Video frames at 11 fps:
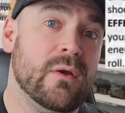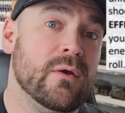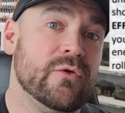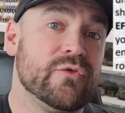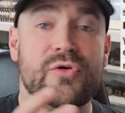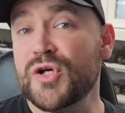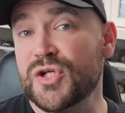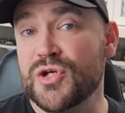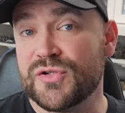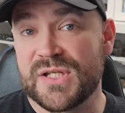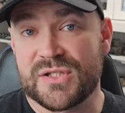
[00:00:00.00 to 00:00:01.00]
So you could
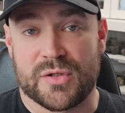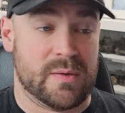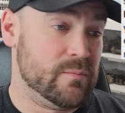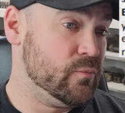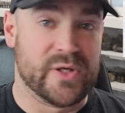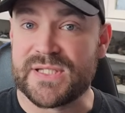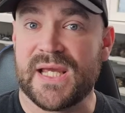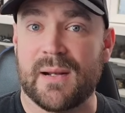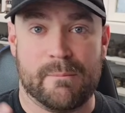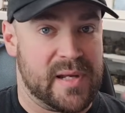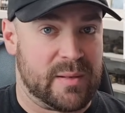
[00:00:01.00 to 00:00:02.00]
use this on, once again,
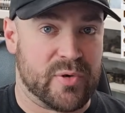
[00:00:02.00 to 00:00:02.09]
a big